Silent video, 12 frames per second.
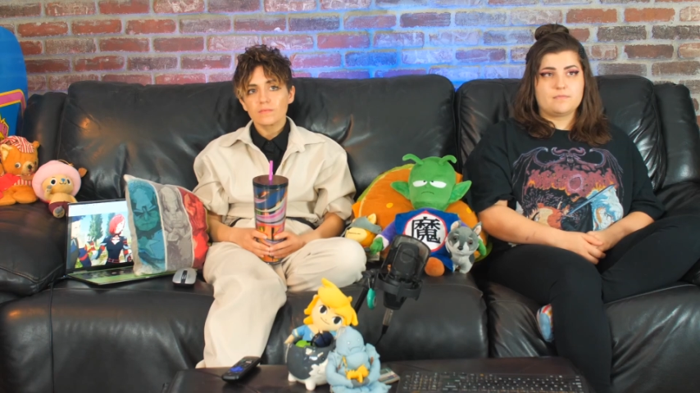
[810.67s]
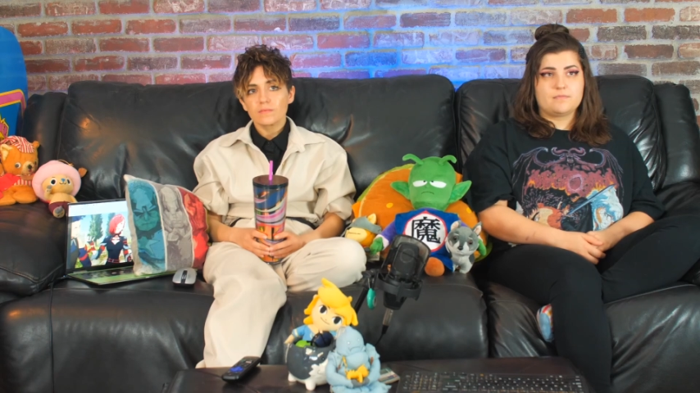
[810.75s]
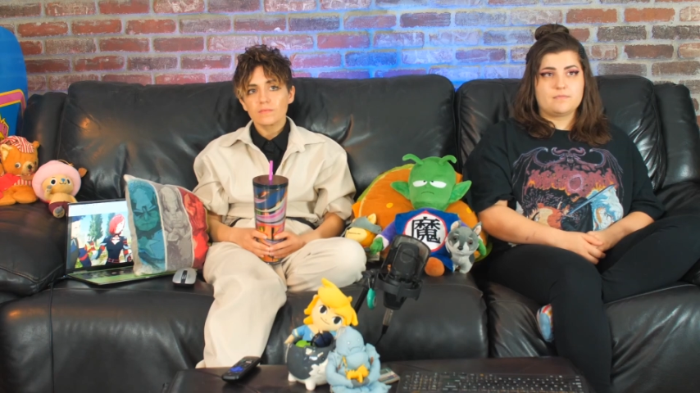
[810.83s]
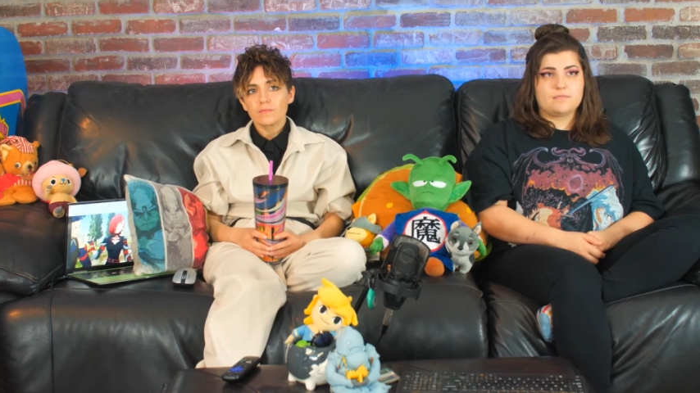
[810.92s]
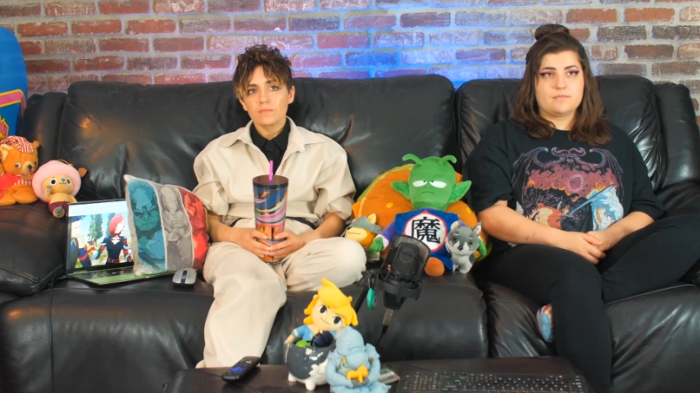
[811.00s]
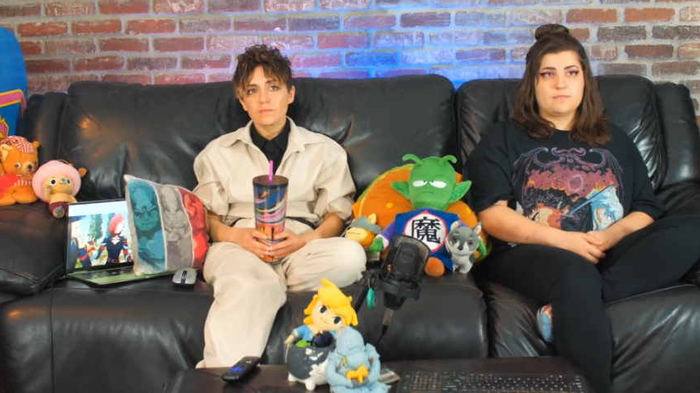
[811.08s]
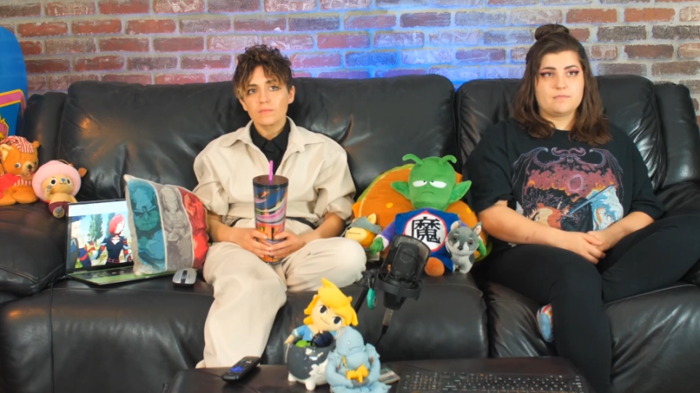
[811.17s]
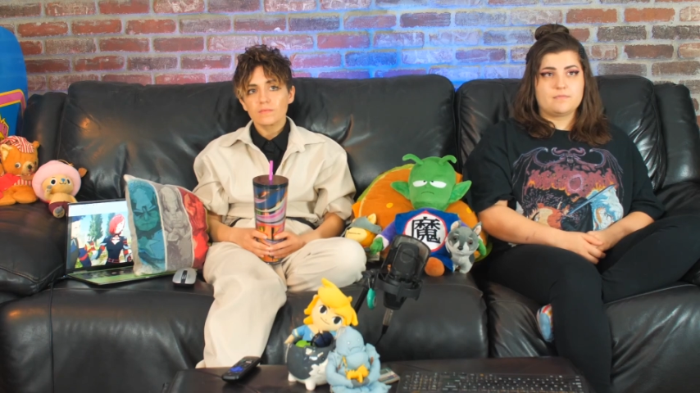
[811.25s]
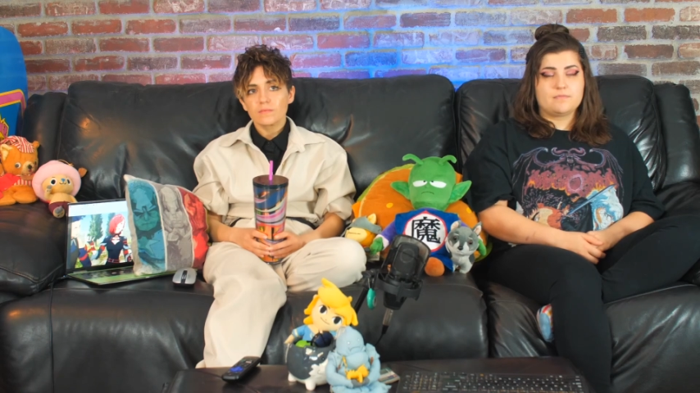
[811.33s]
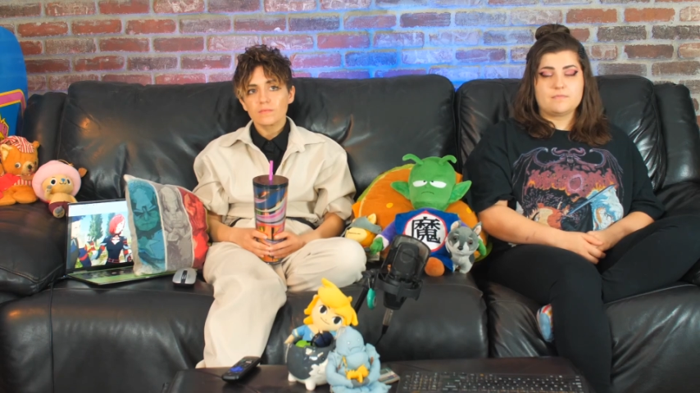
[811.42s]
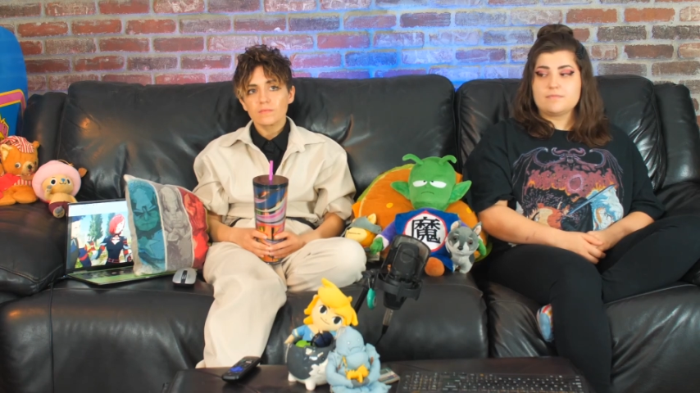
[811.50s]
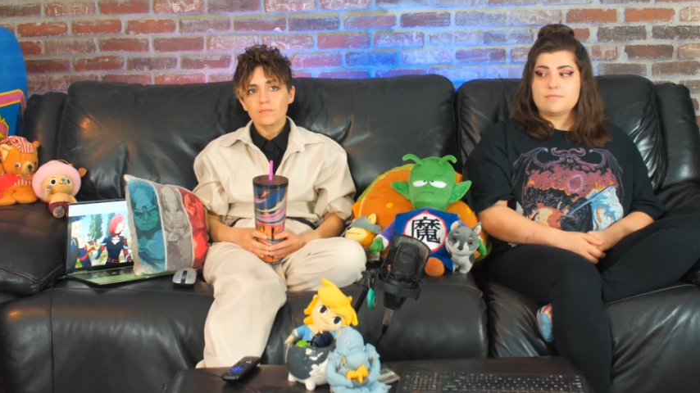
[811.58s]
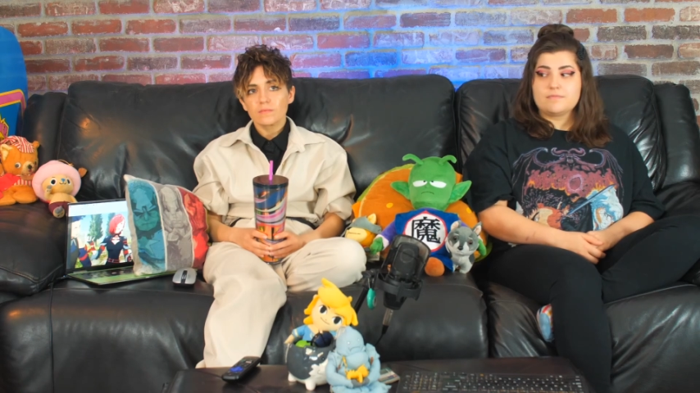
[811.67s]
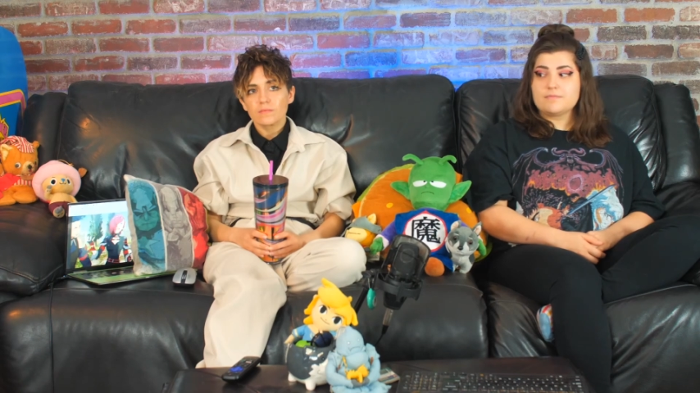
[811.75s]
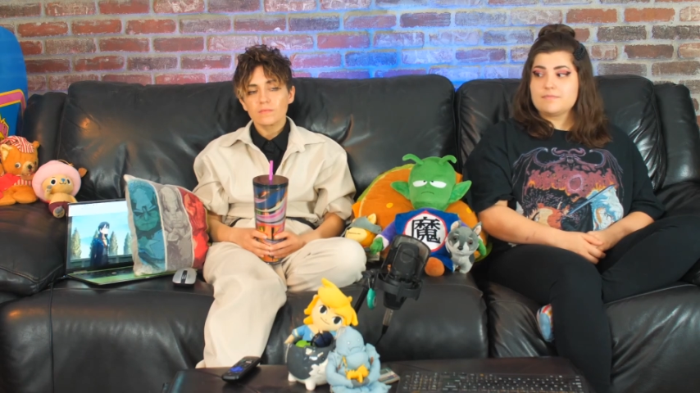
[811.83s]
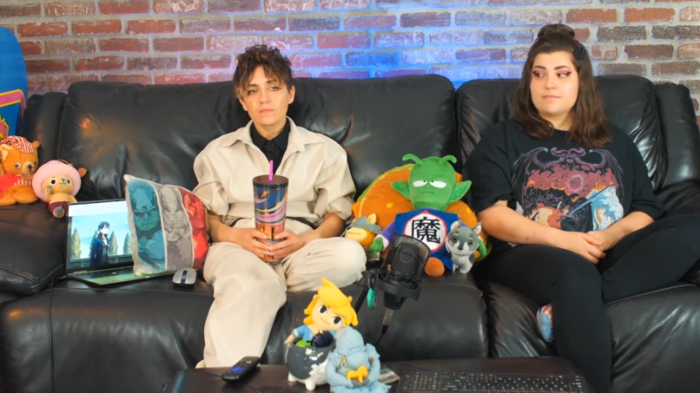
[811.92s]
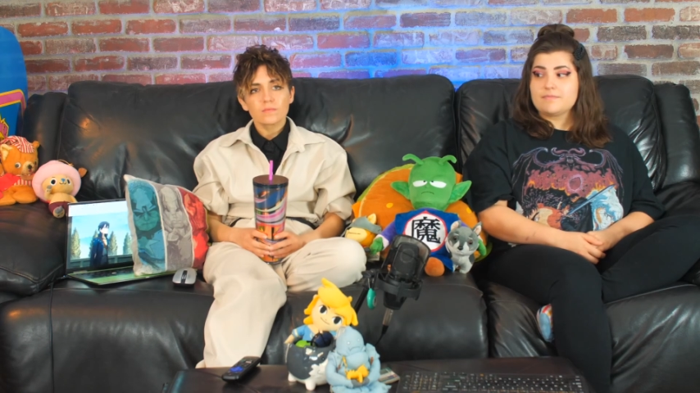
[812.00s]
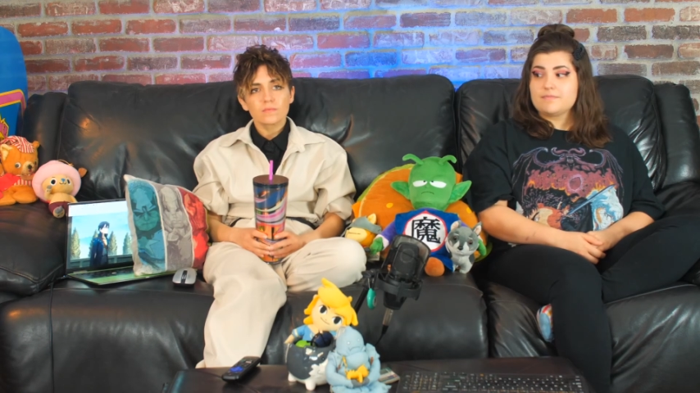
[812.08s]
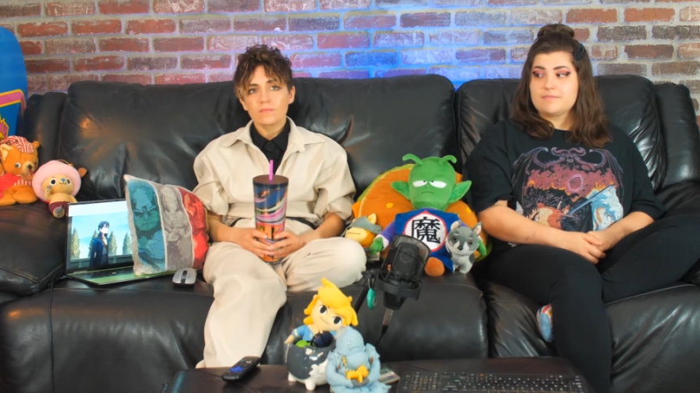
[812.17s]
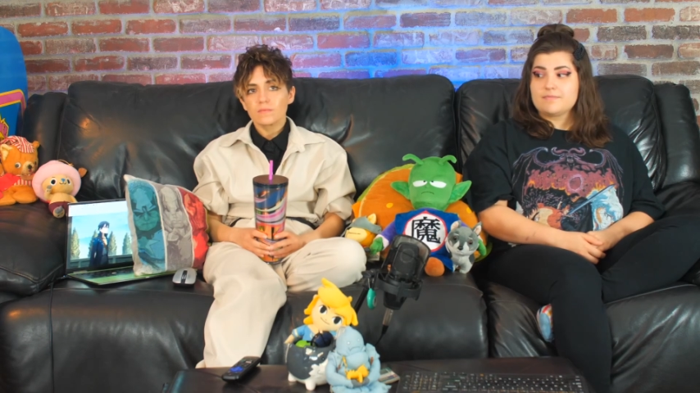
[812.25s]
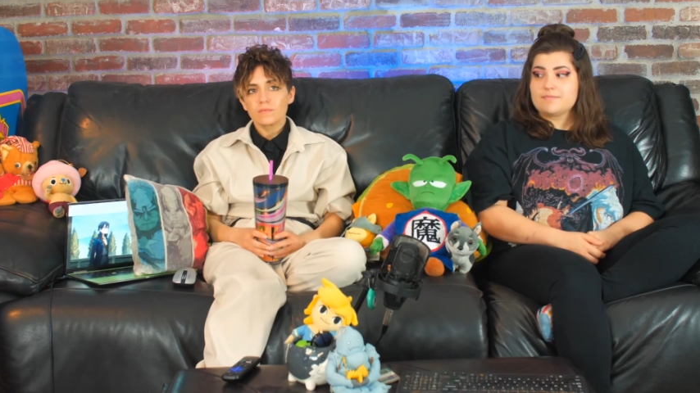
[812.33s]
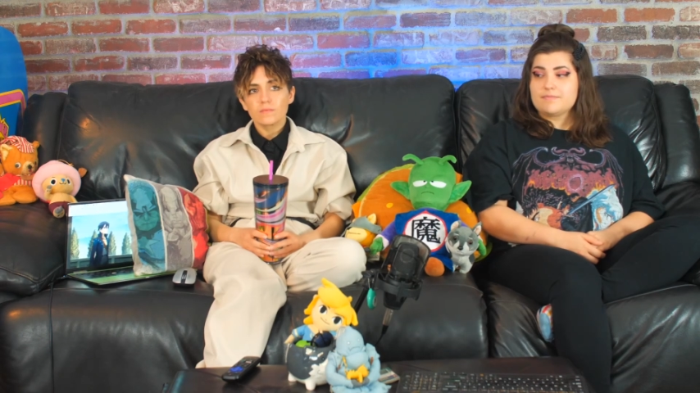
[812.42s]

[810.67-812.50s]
Nothing is said.